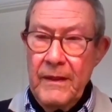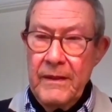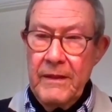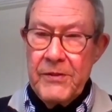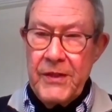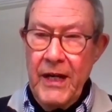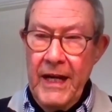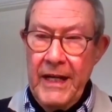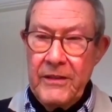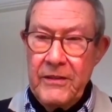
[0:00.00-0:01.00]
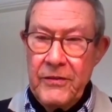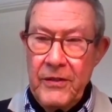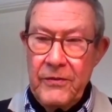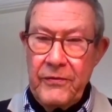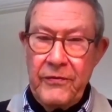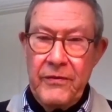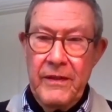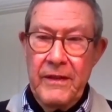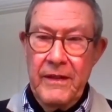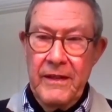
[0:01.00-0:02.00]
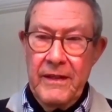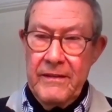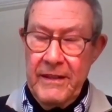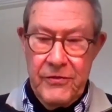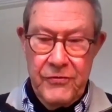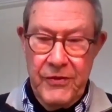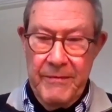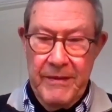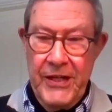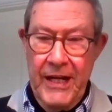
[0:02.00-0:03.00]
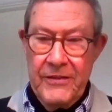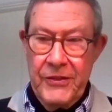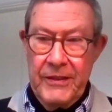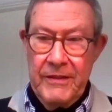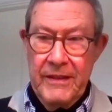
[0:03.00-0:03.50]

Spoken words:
it was a high growth, extremely challenging